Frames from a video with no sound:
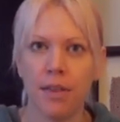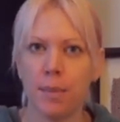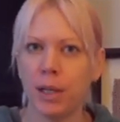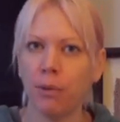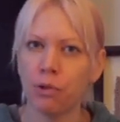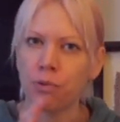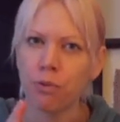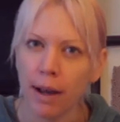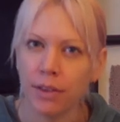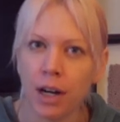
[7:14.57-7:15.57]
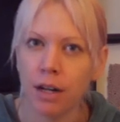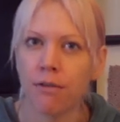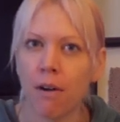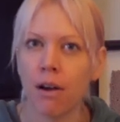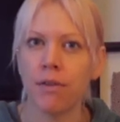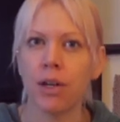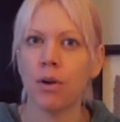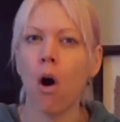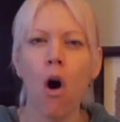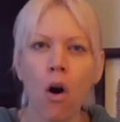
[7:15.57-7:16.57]
I mean, it was right there in front of
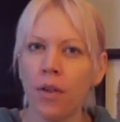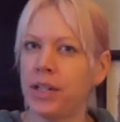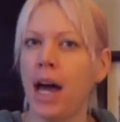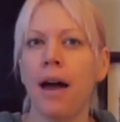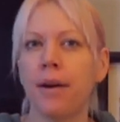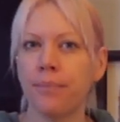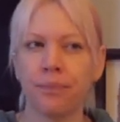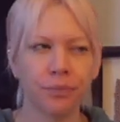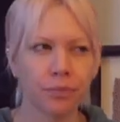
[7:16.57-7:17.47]
you all the time,